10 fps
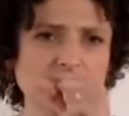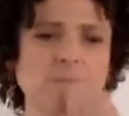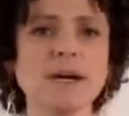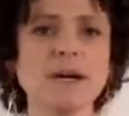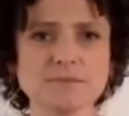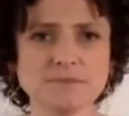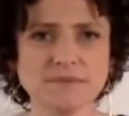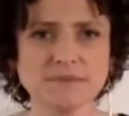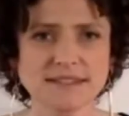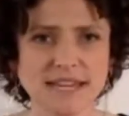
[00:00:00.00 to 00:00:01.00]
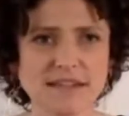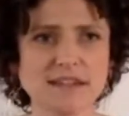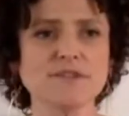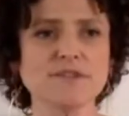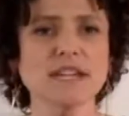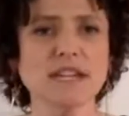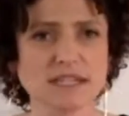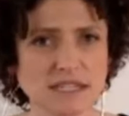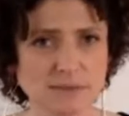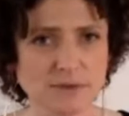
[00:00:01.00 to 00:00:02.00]
But they say if you take a
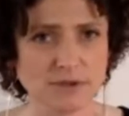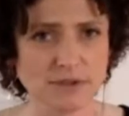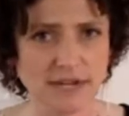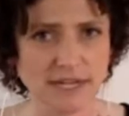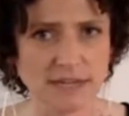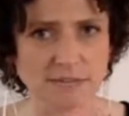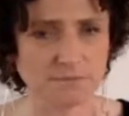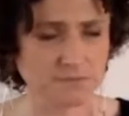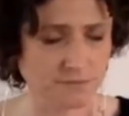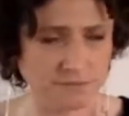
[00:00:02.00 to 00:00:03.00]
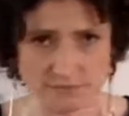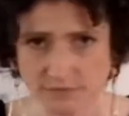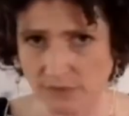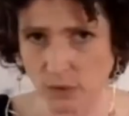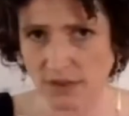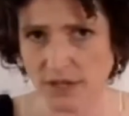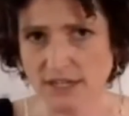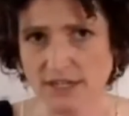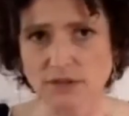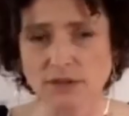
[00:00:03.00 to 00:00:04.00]
teaspoon of honey without
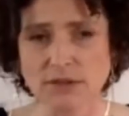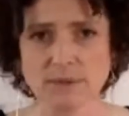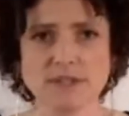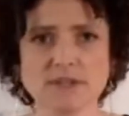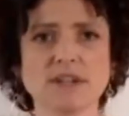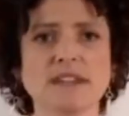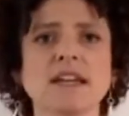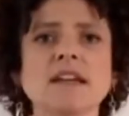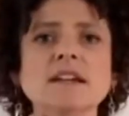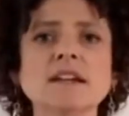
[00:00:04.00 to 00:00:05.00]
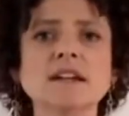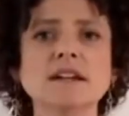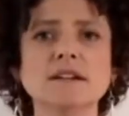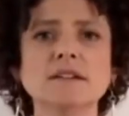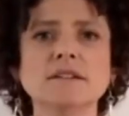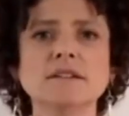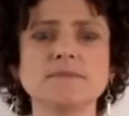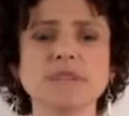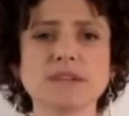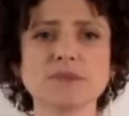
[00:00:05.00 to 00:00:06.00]
any other liquids or anything,
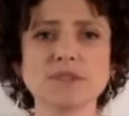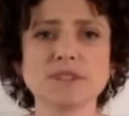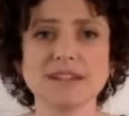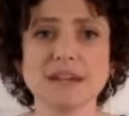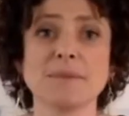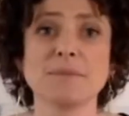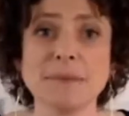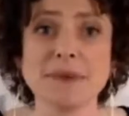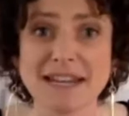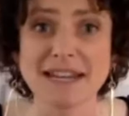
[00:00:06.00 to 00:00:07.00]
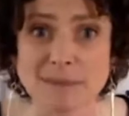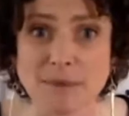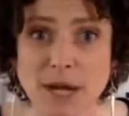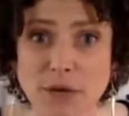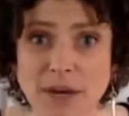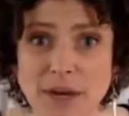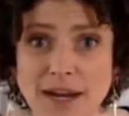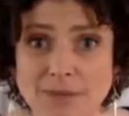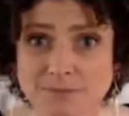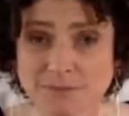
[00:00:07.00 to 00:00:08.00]
it can really, maybe I need some honey right now.
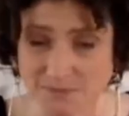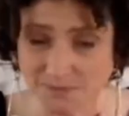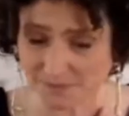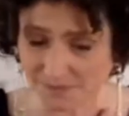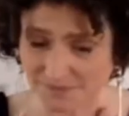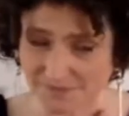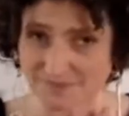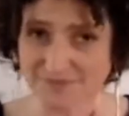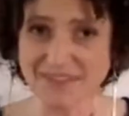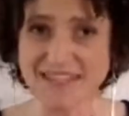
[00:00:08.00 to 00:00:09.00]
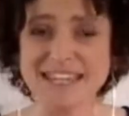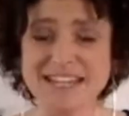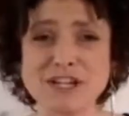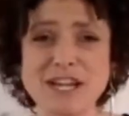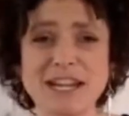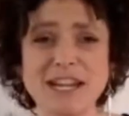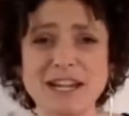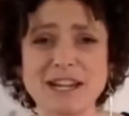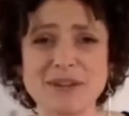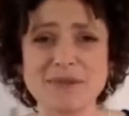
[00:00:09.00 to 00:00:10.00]

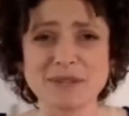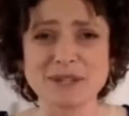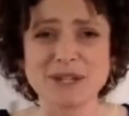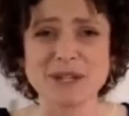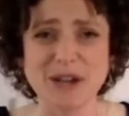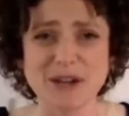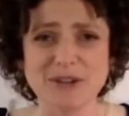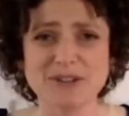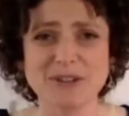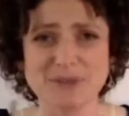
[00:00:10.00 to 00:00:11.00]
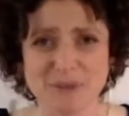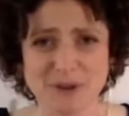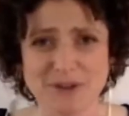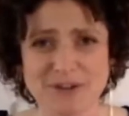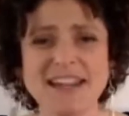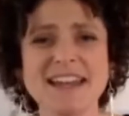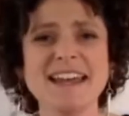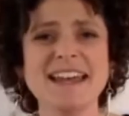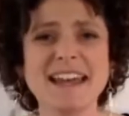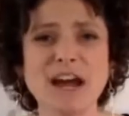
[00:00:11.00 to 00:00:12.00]
It can really coat your throat
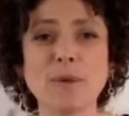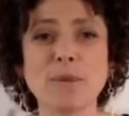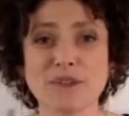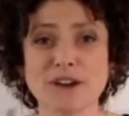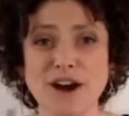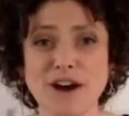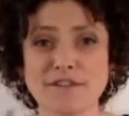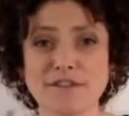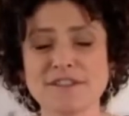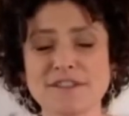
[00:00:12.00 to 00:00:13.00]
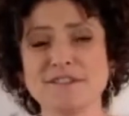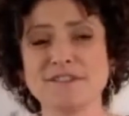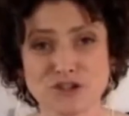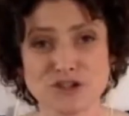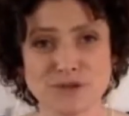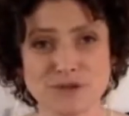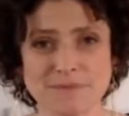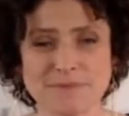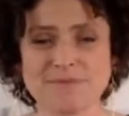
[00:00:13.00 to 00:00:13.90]
and help with a cough for children.